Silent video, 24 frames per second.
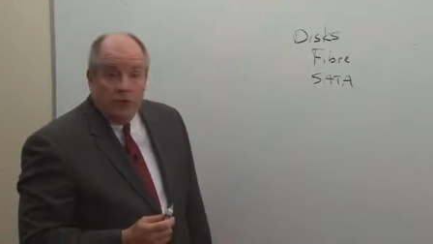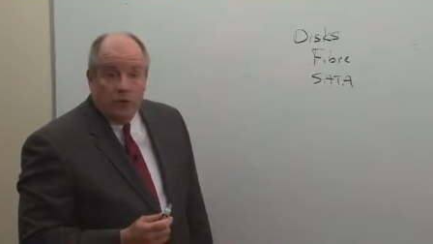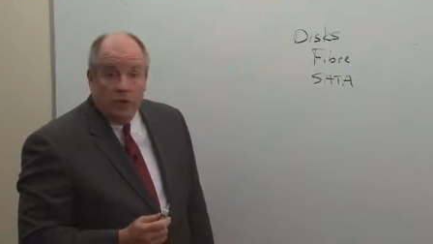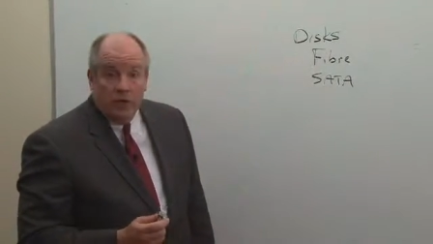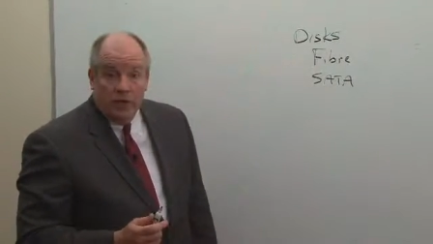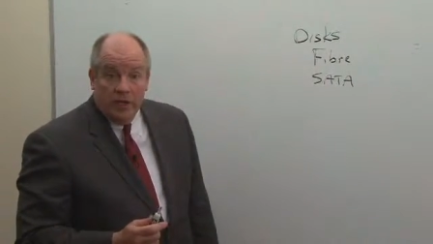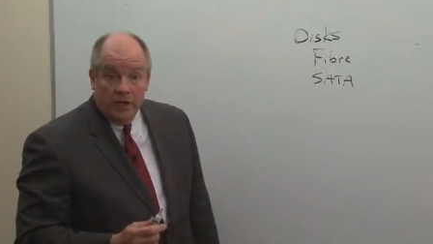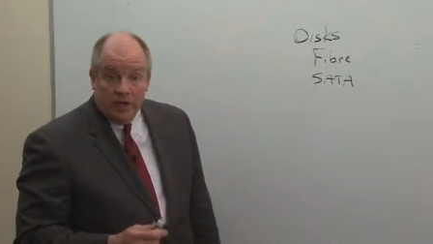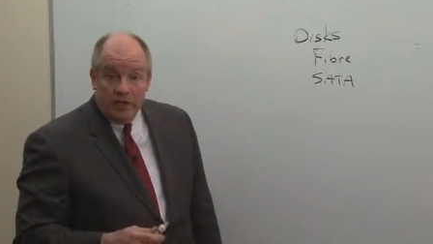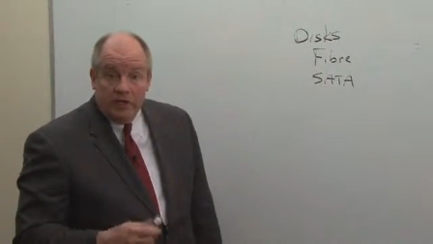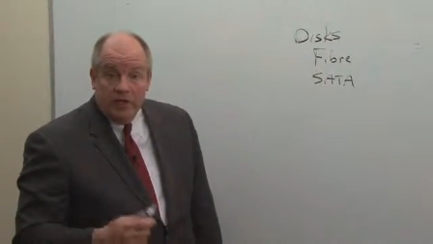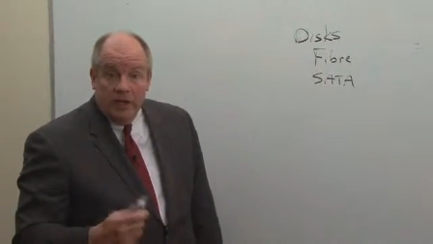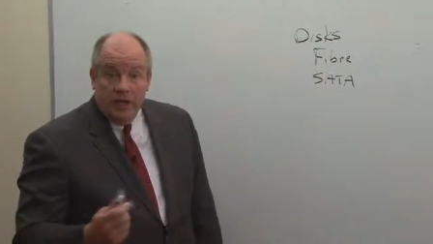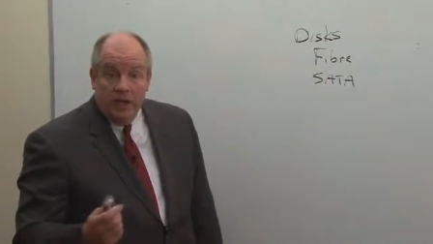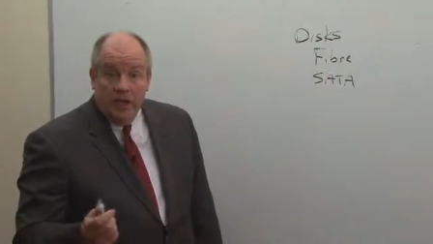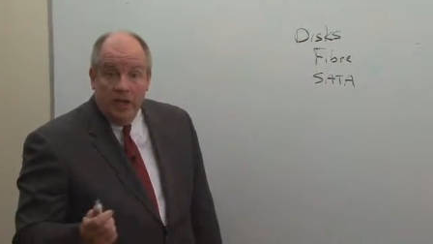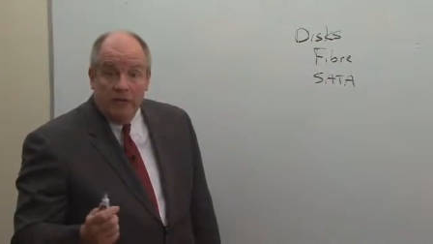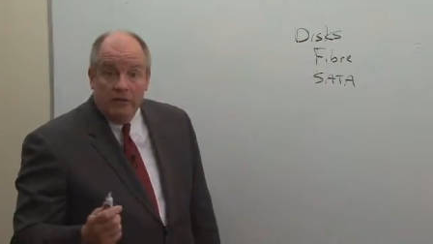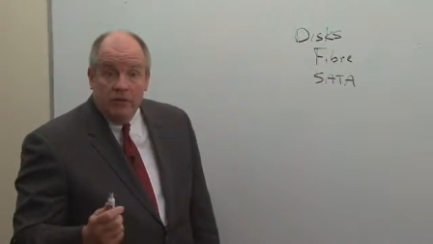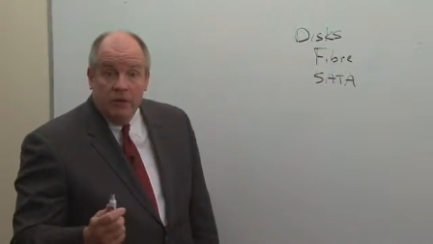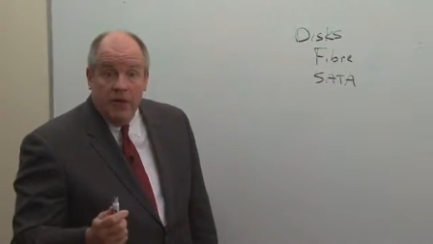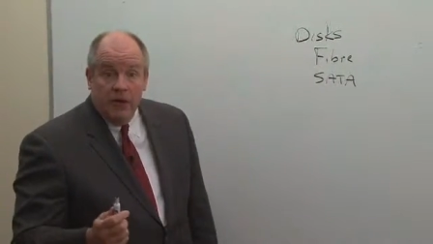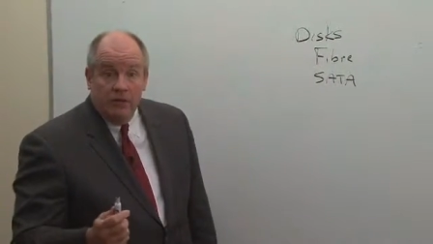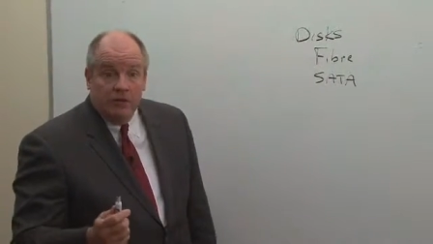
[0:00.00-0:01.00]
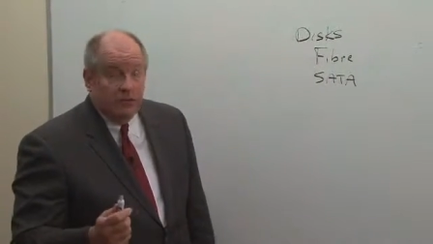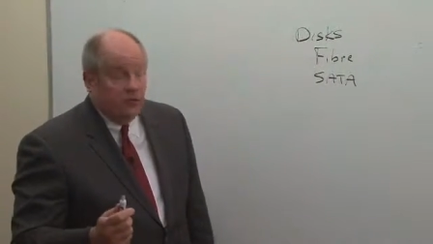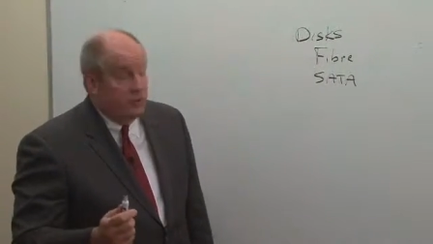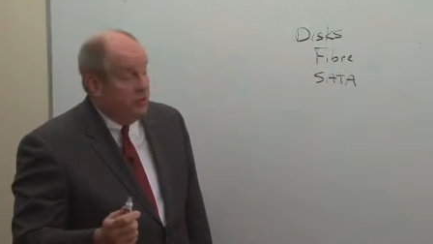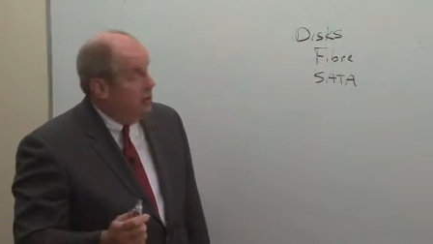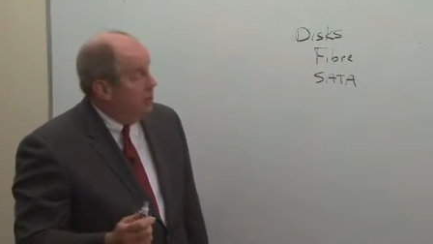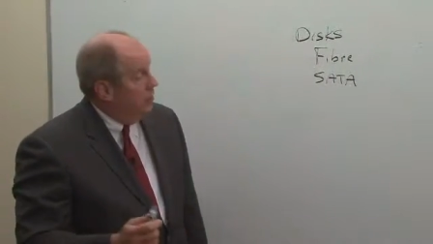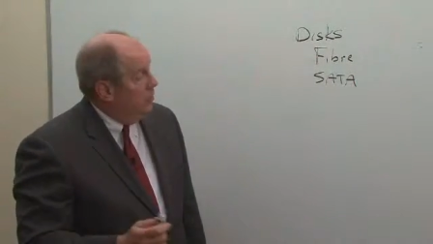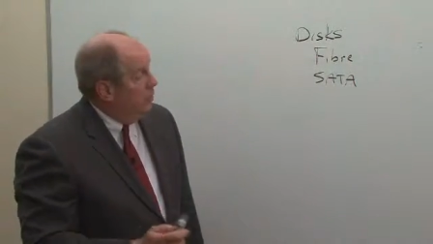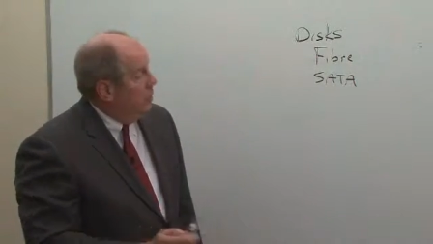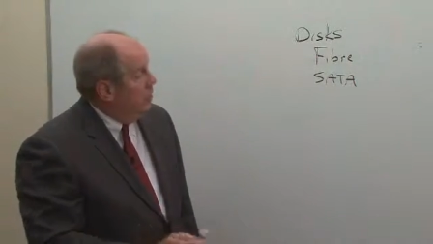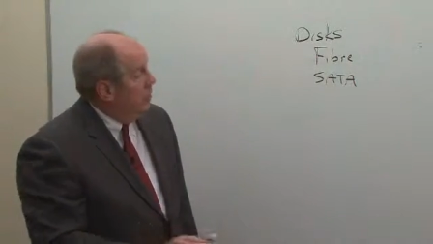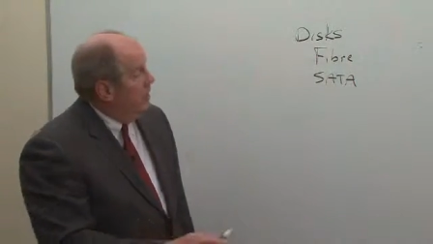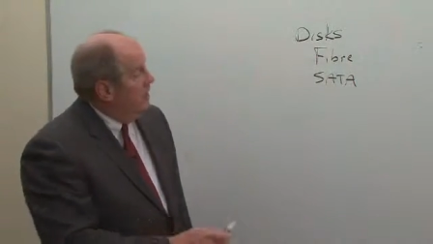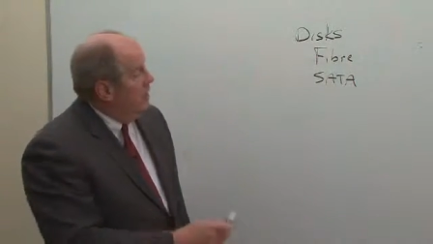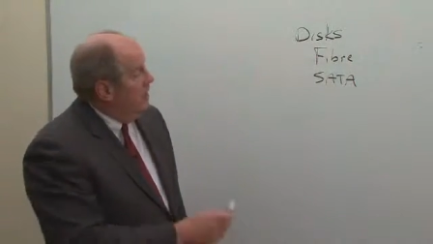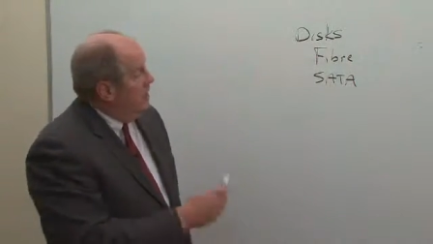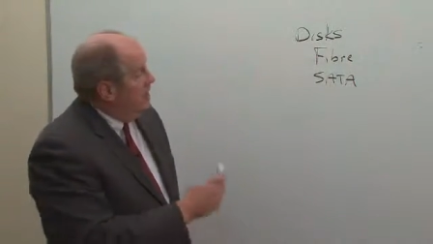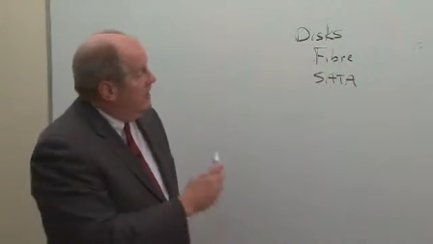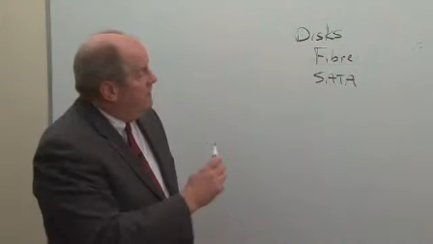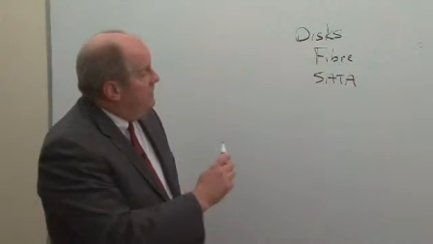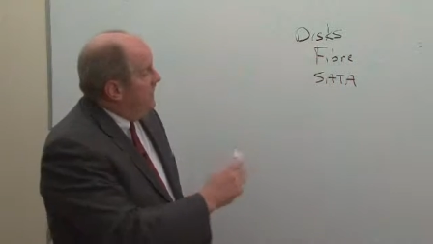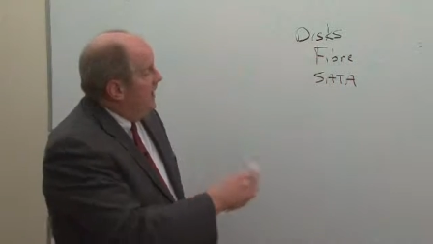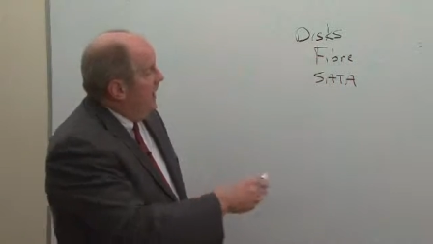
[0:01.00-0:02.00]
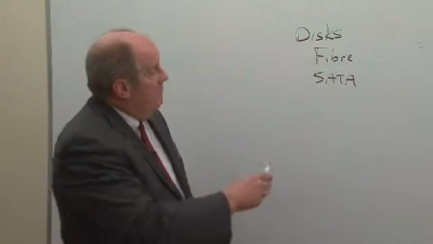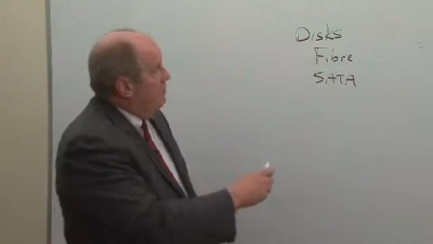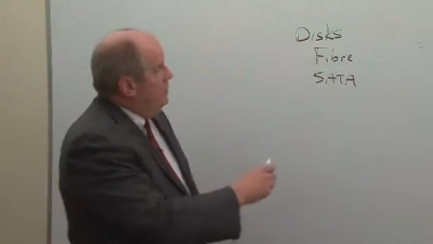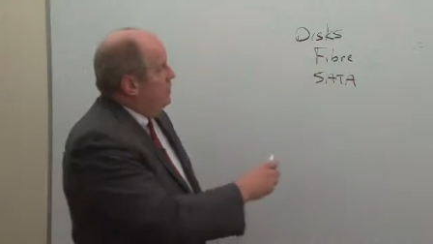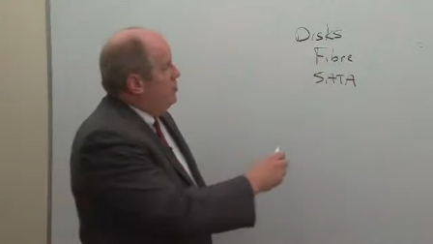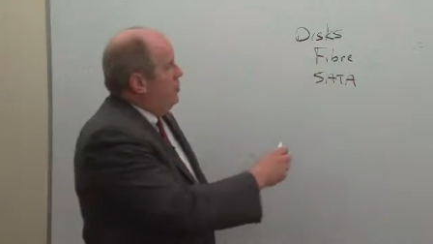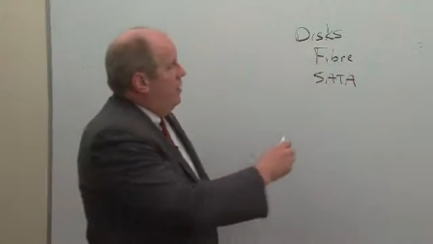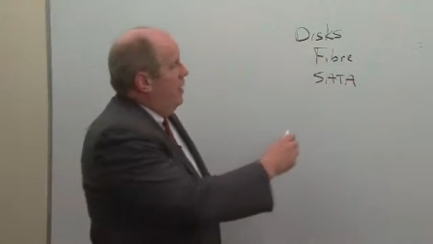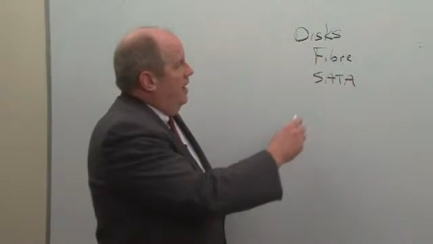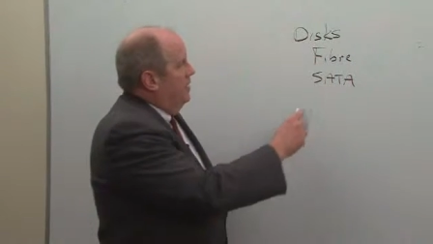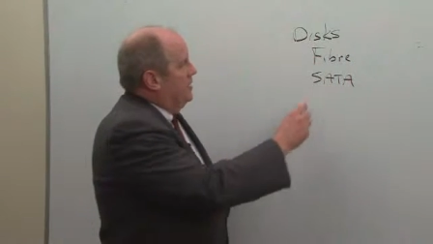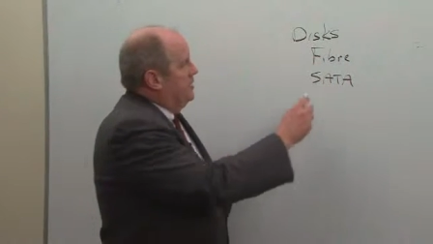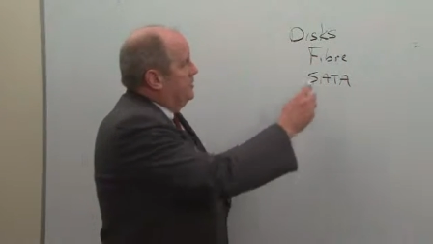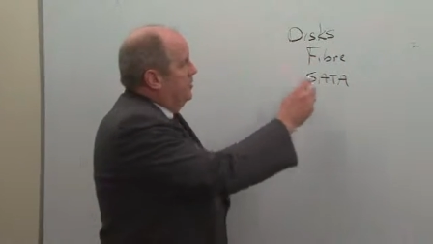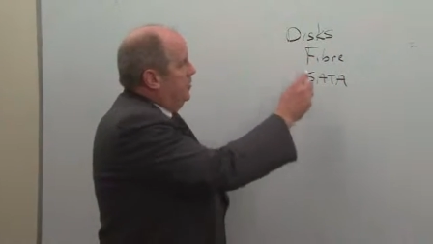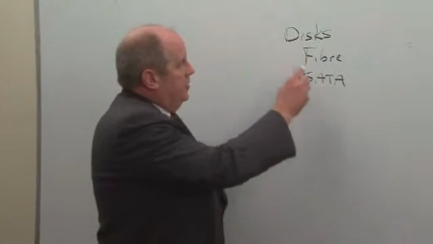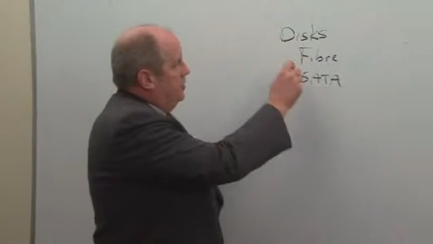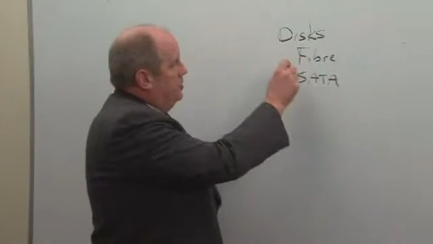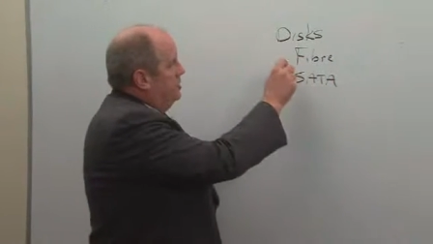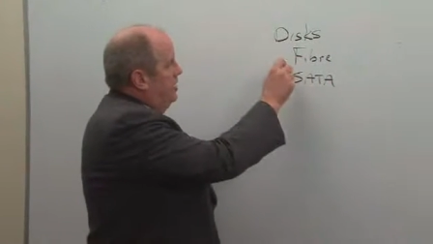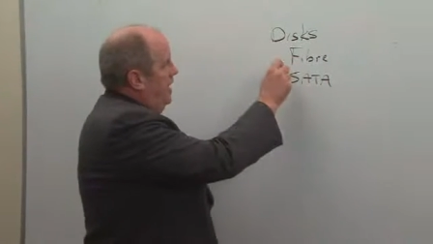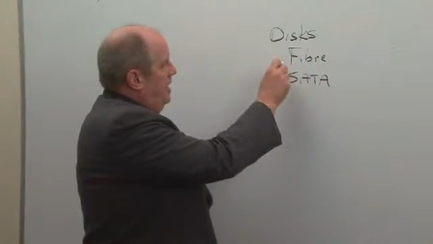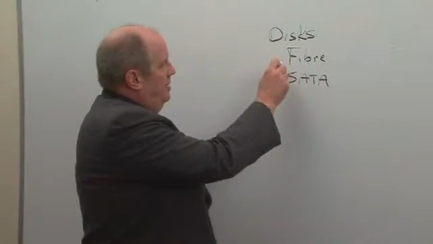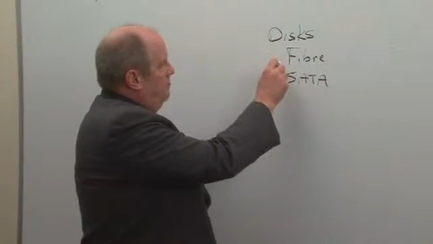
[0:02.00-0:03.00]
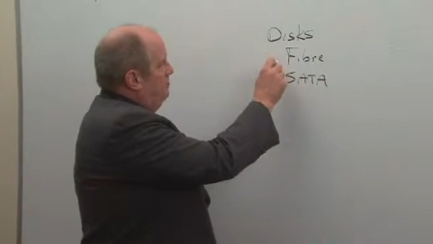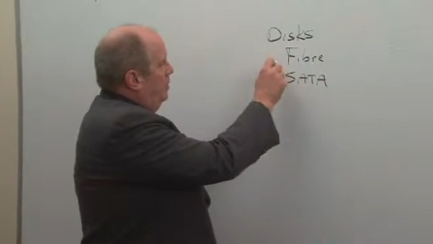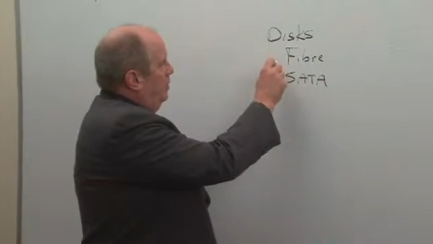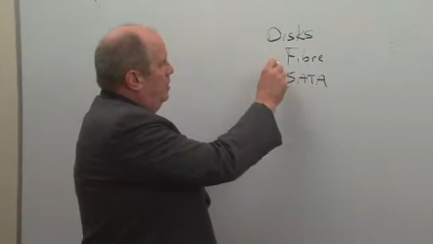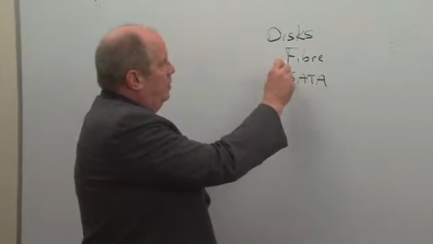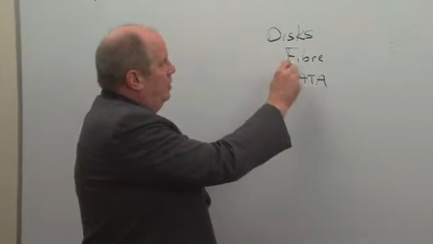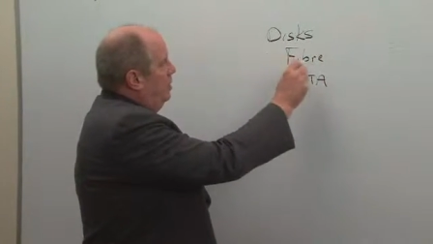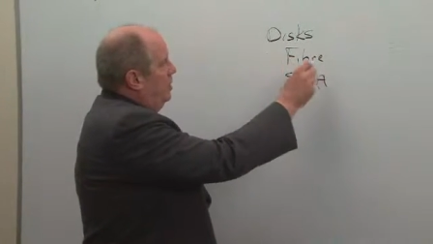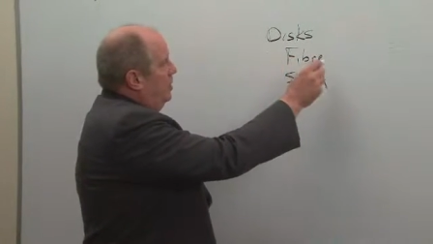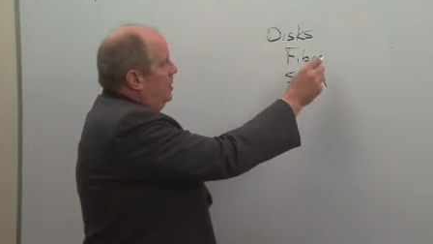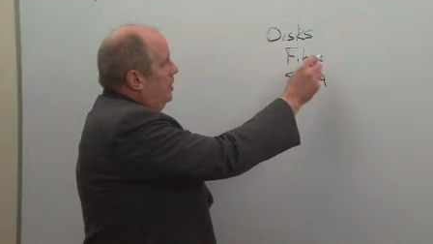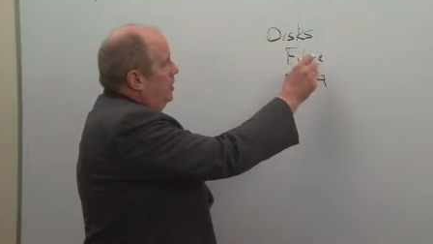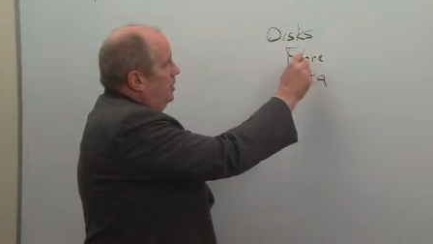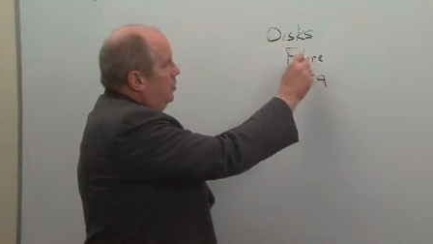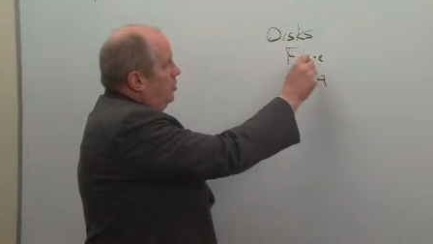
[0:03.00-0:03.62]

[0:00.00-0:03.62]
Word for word: for us and, and, and for you. Fiber drives, for example,